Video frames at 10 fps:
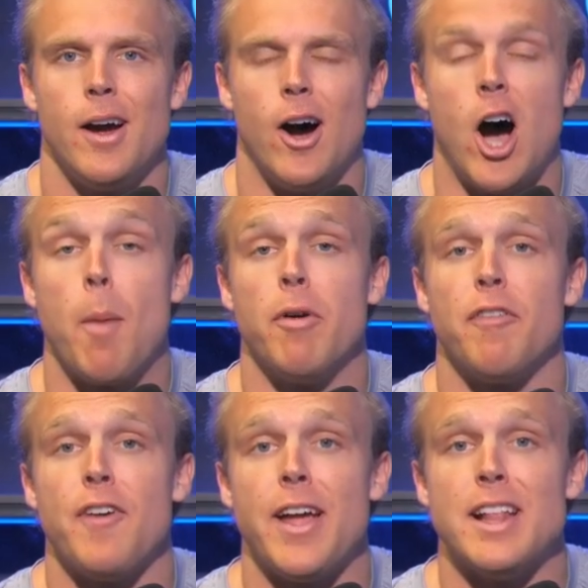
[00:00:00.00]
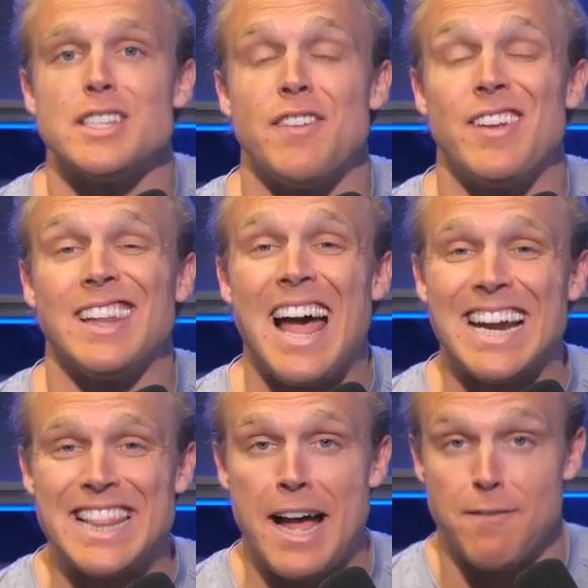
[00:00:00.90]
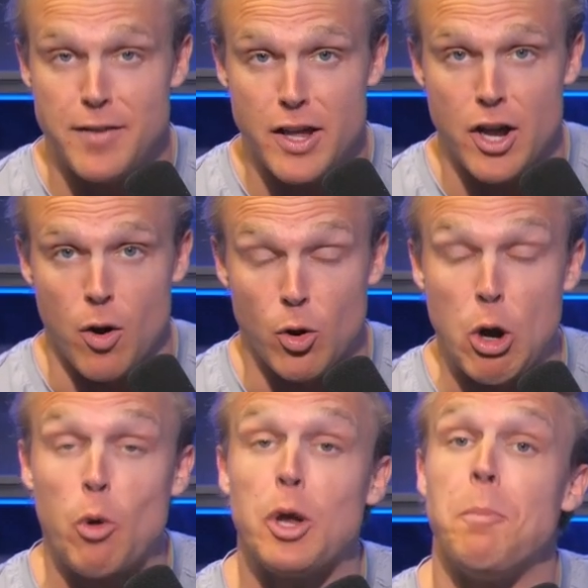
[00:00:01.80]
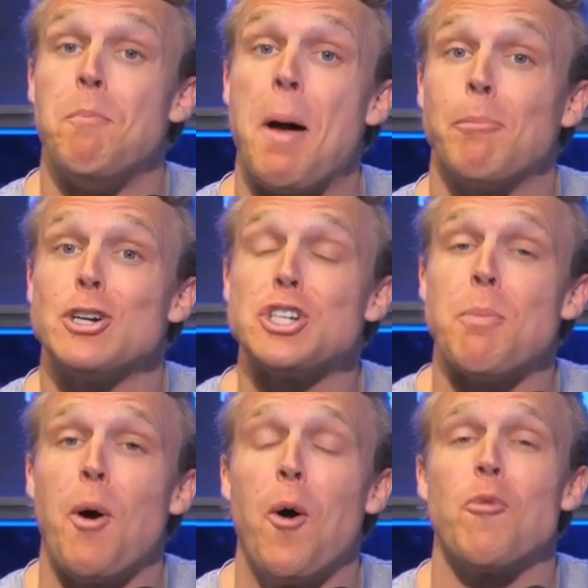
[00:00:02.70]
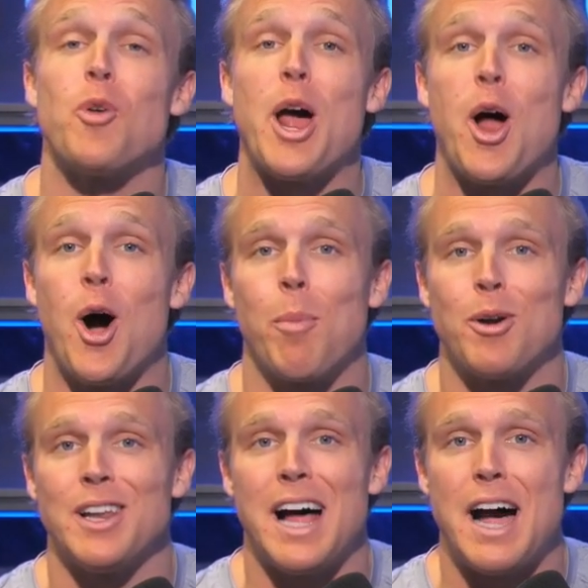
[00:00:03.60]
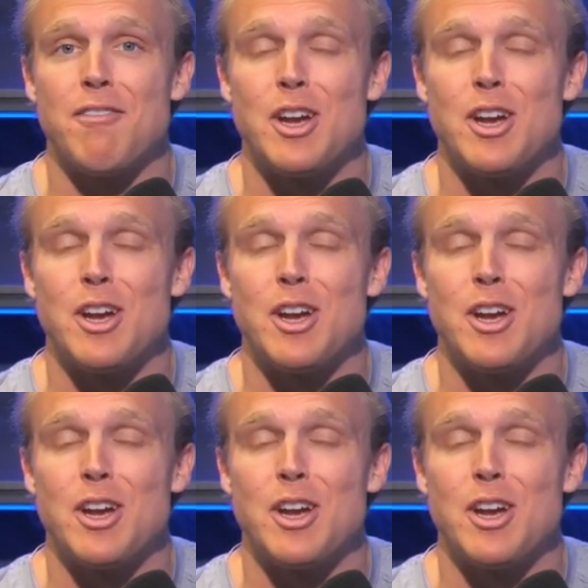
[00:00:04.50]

Auburn fans, if you liked that video, go get a membership over at Auburn Live.